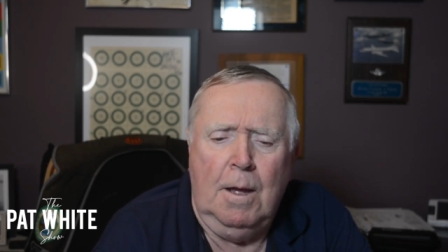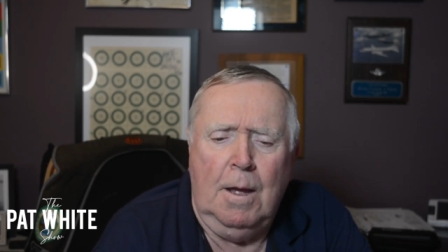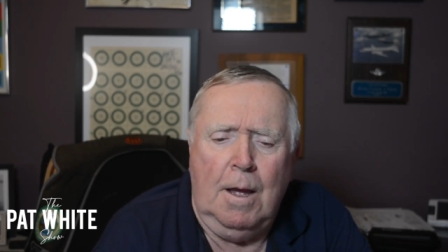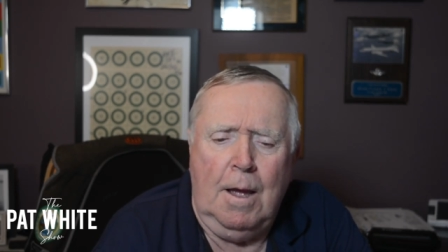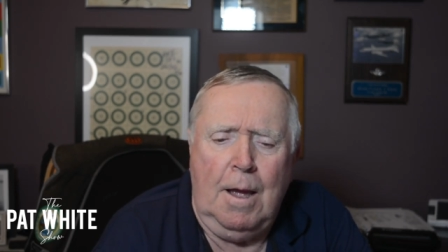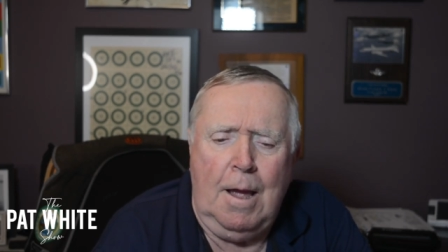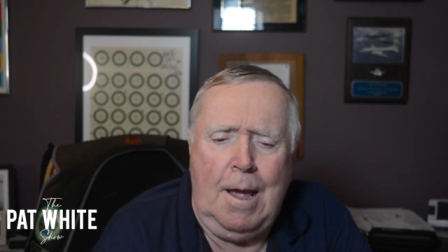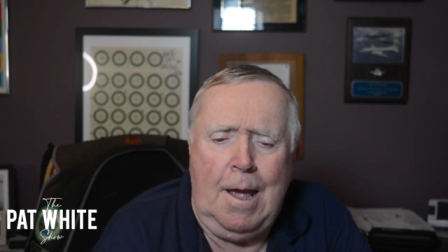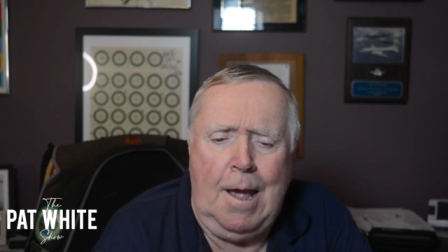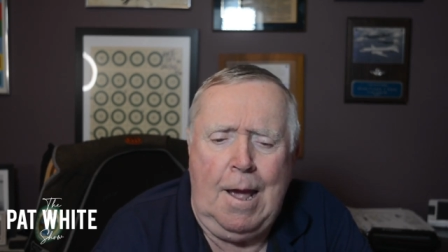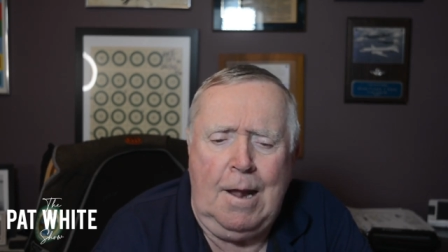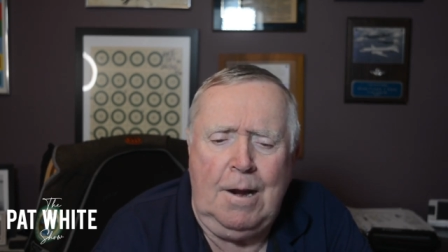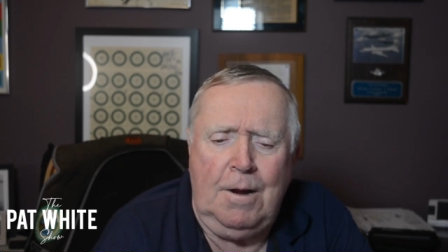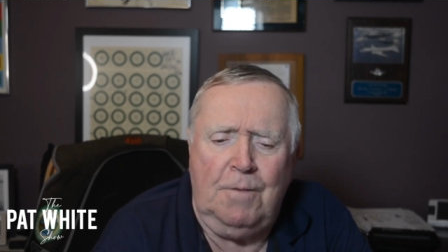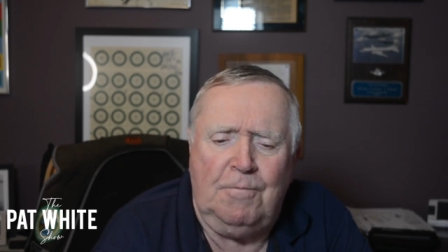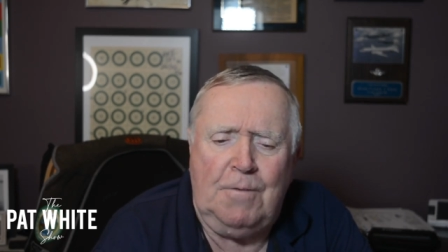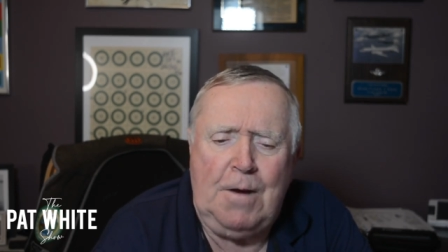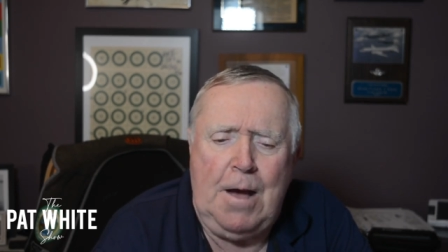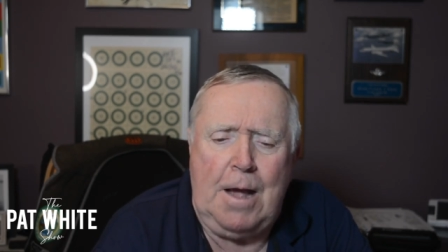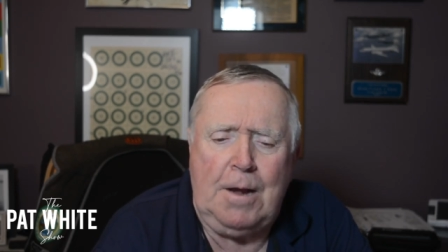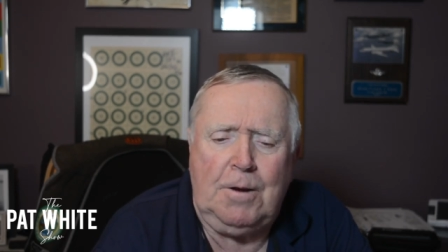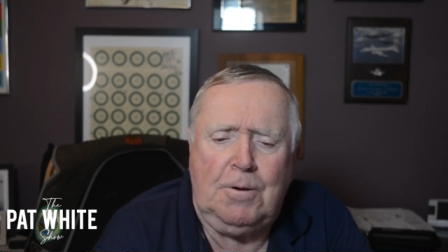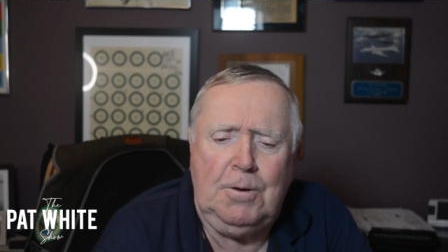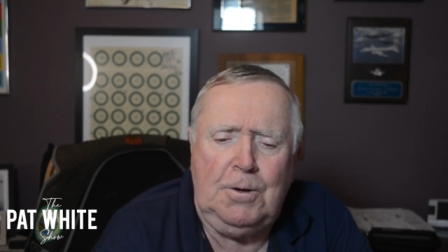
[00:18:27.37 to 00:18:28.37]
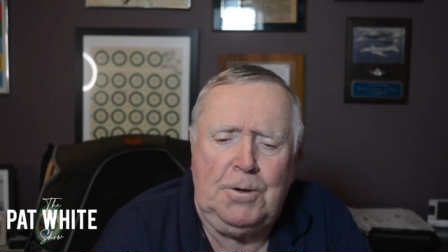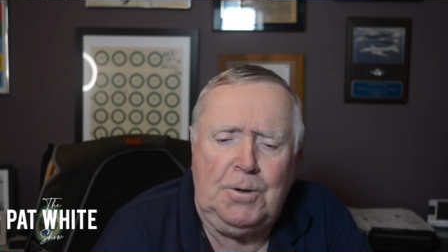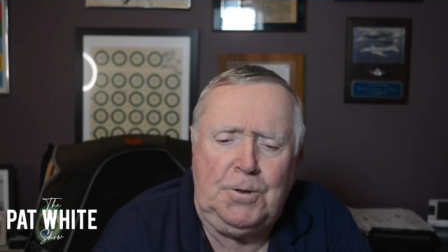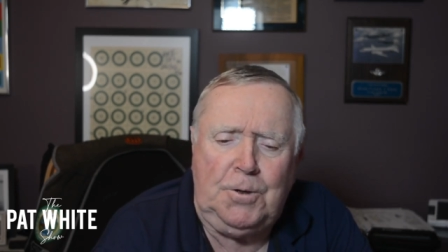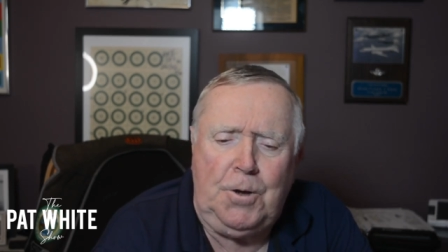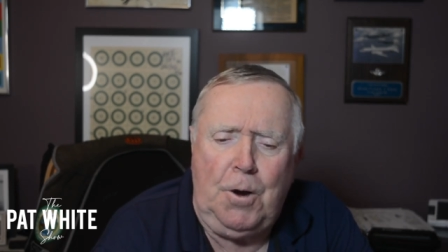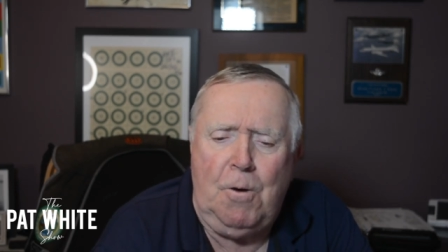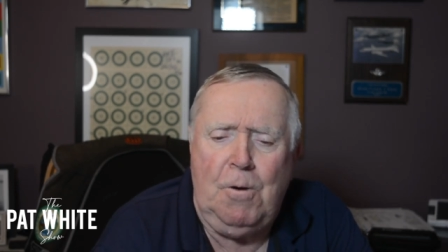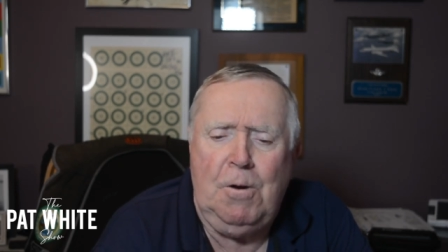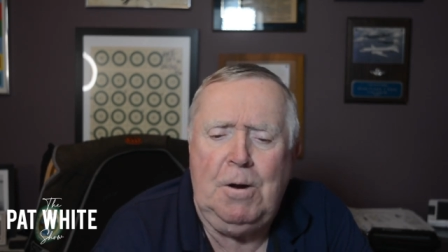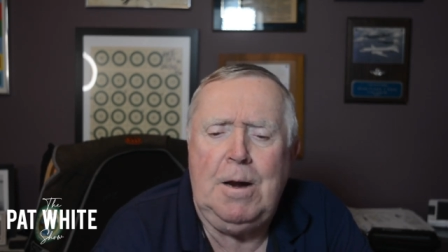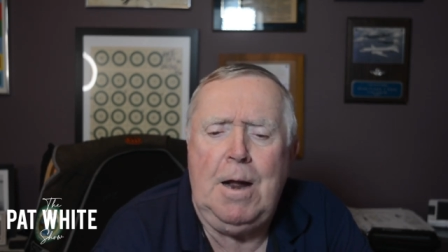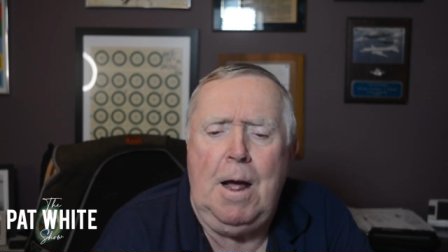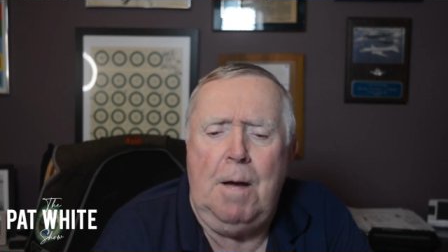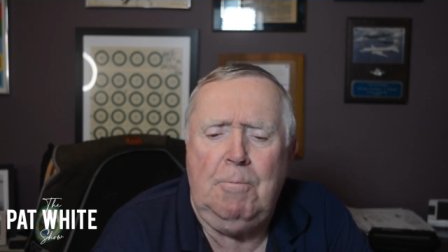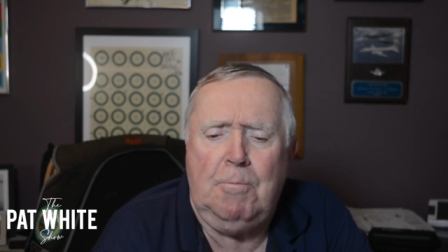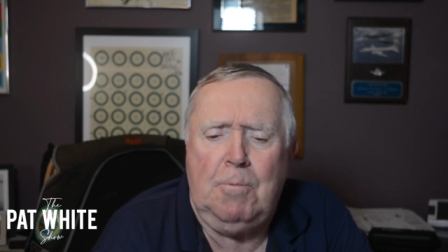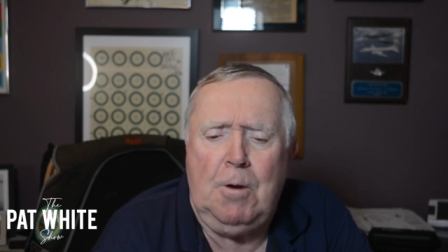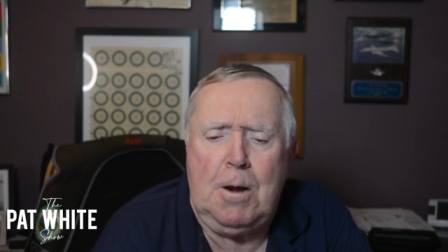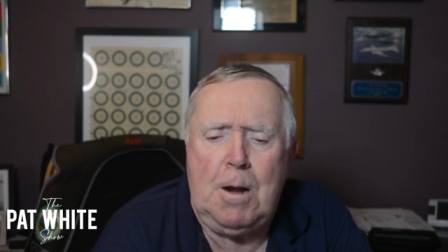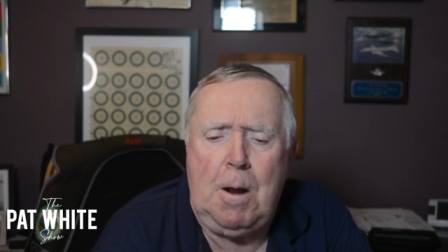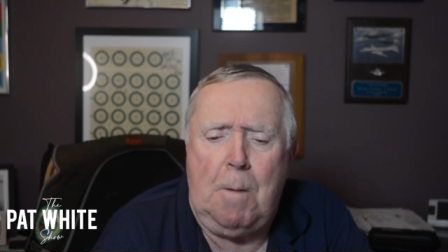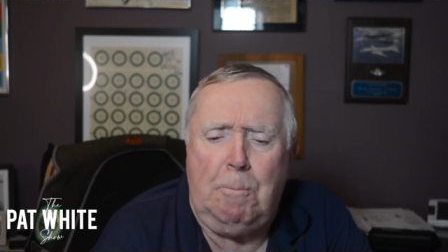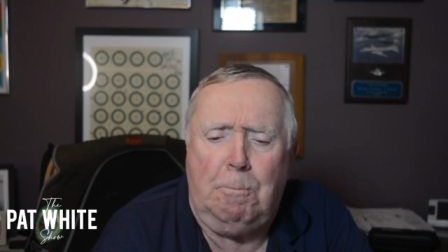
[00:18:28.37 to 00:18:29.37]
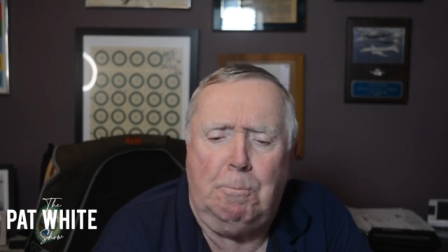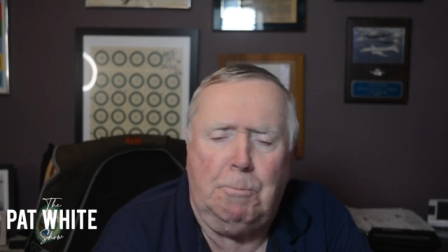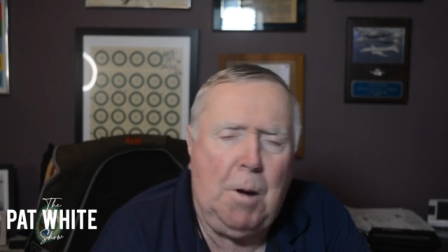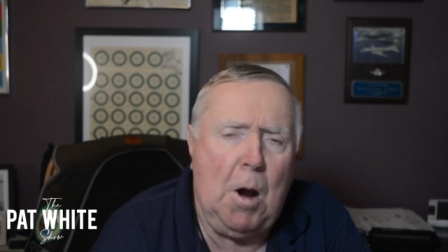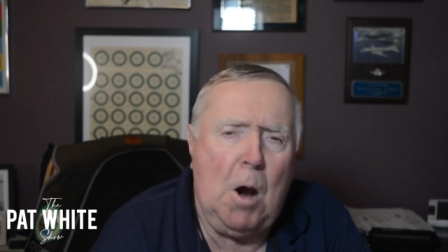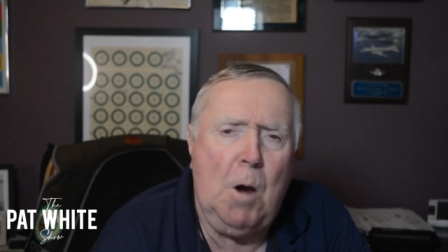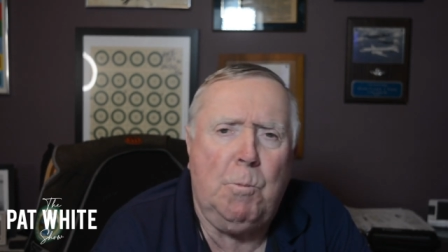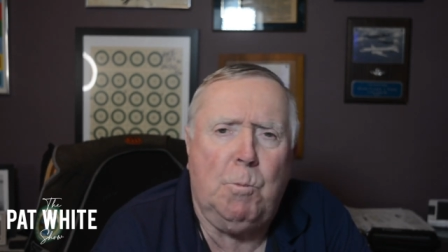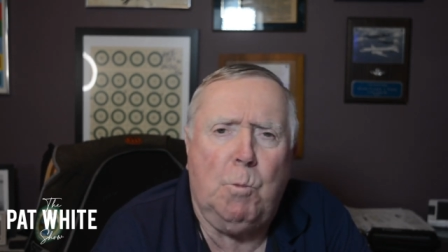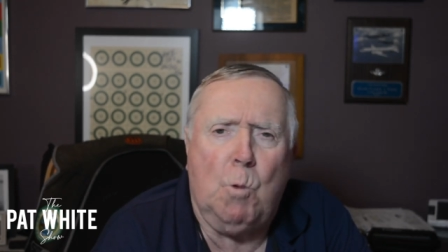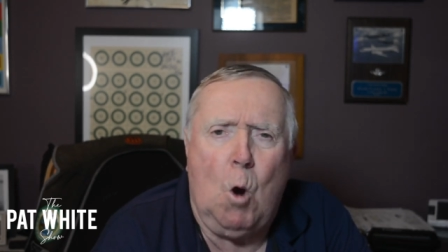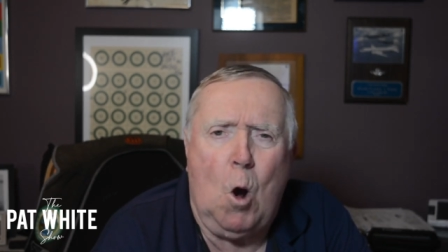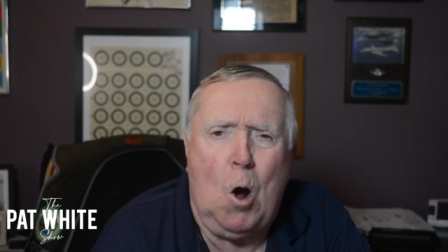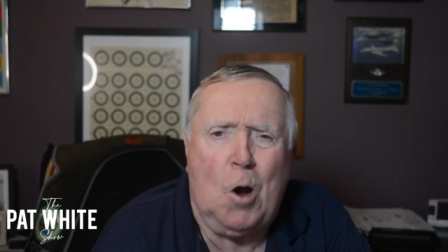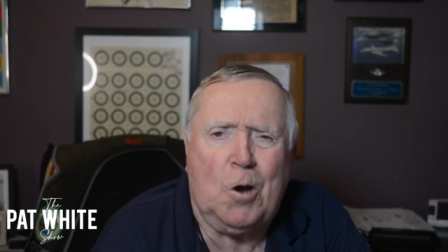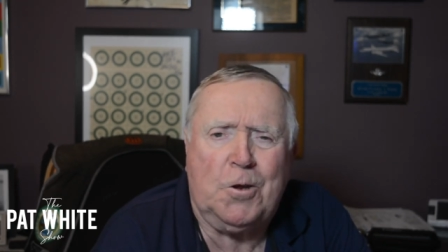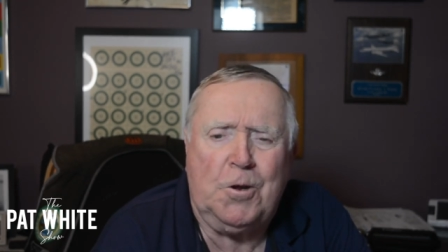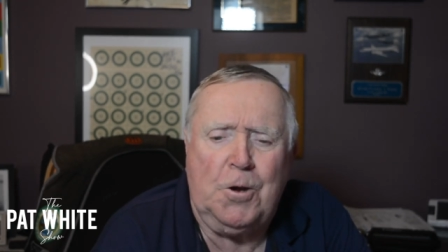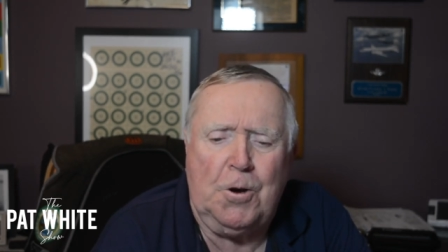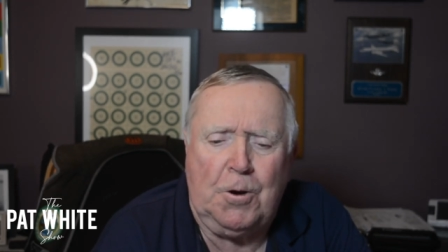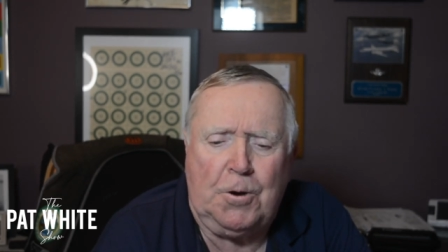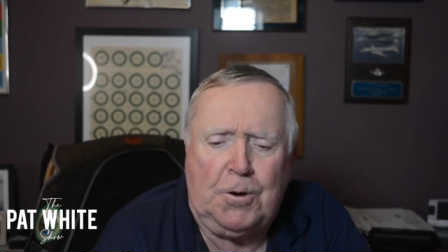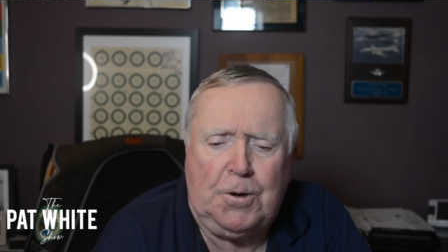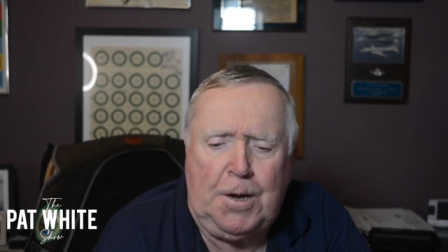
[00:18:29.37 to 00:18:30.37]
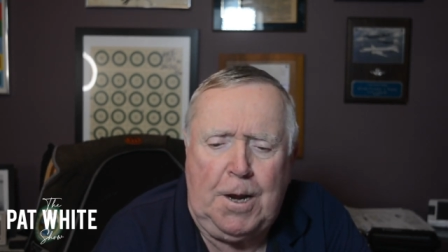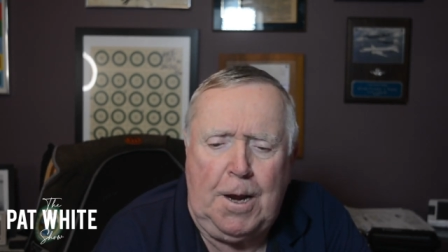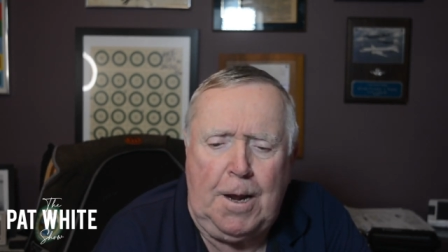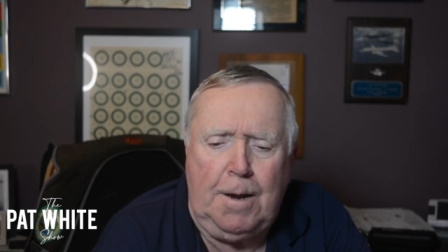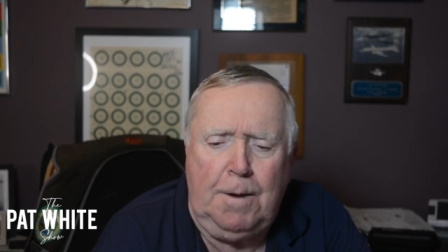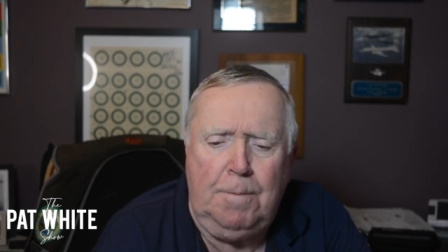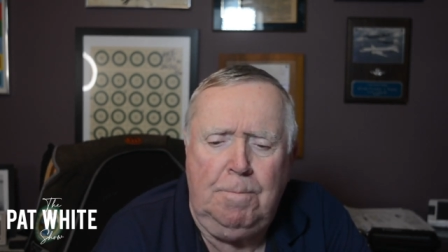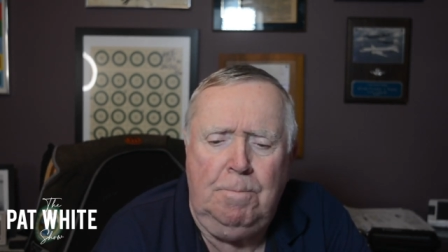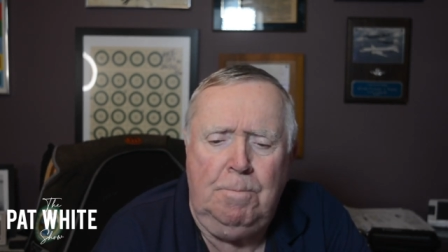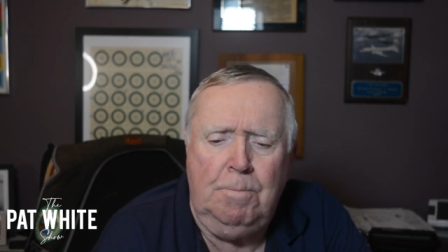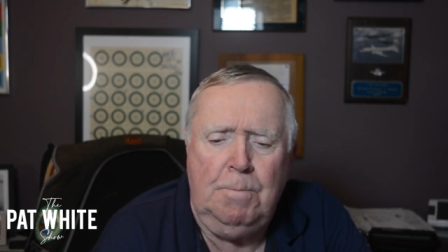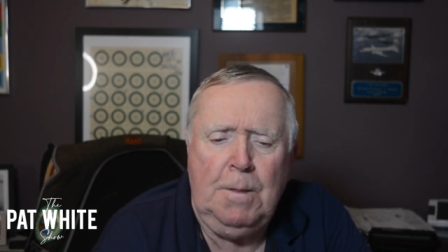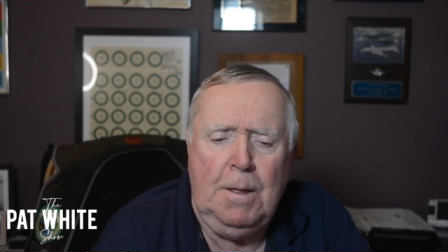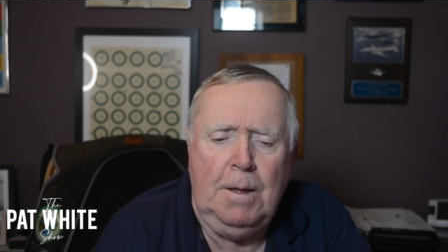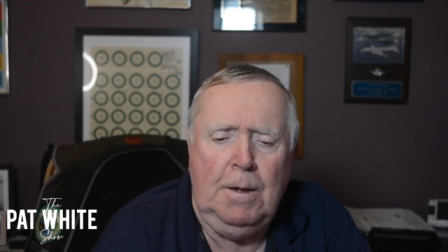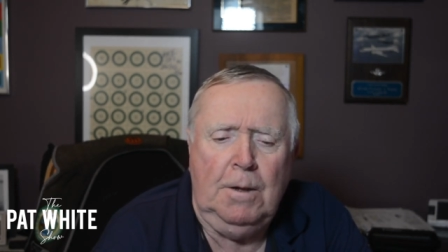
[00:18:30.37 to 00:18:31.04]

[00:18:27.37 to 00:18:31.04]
And if I could do it, I'm going to perp walk your kid